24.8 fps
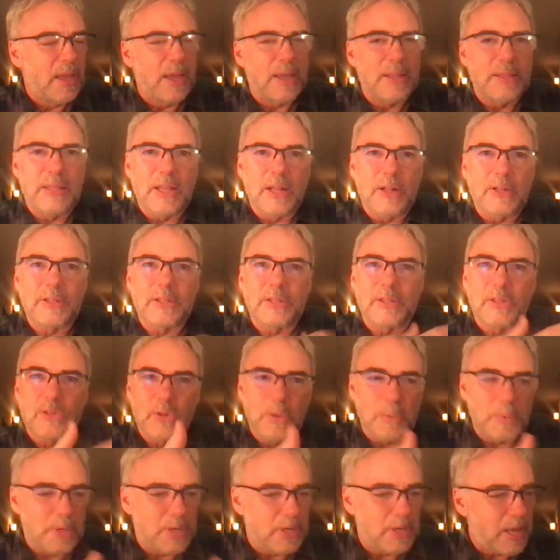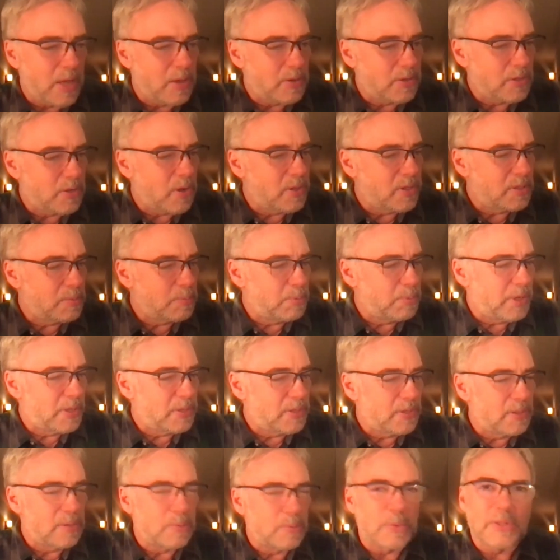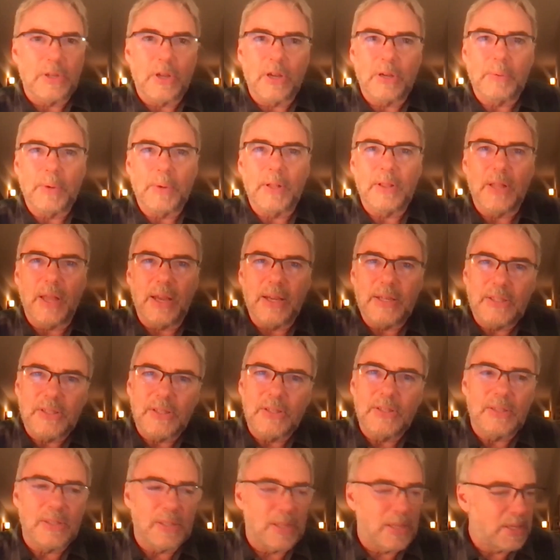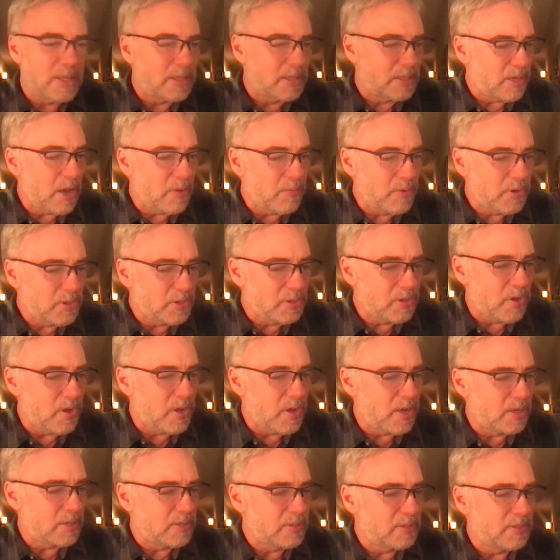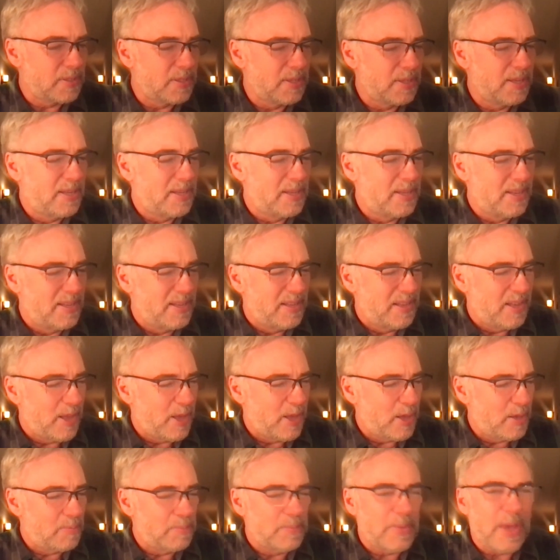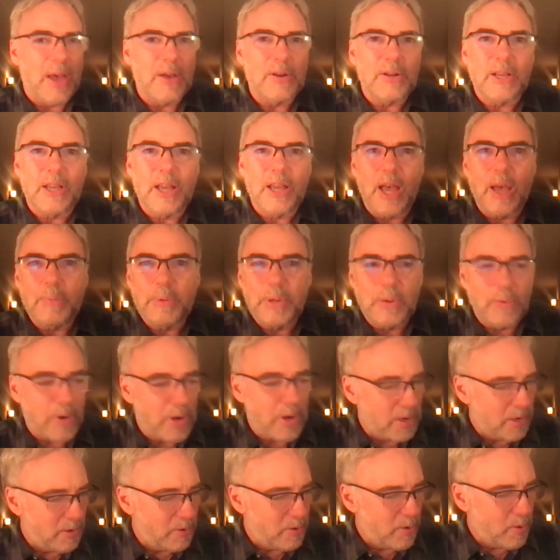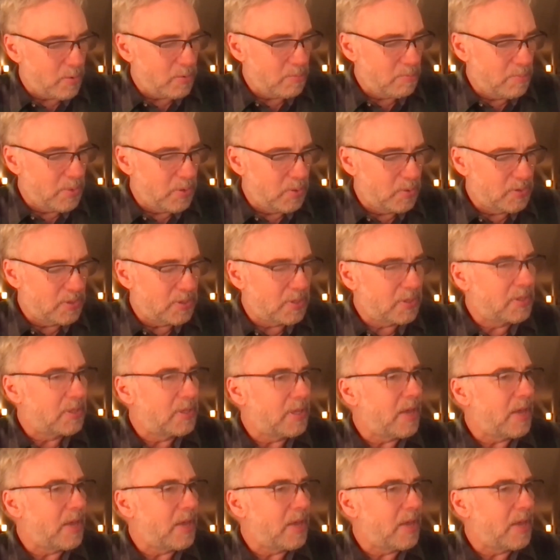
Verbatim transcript: and they'll distribute it out to all these places. We'll talk about licensing and cover songs, um, how to copyright your own music,